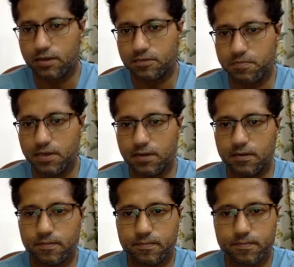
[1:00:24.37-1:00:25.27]
is P.
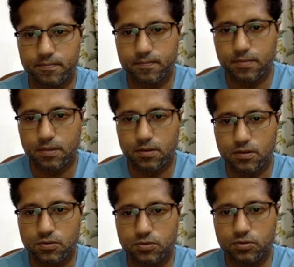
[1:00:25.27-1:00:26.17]

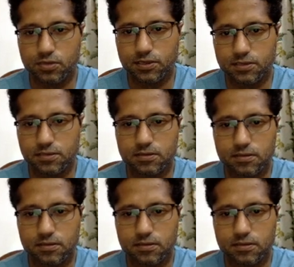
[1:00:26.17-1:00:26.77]
So this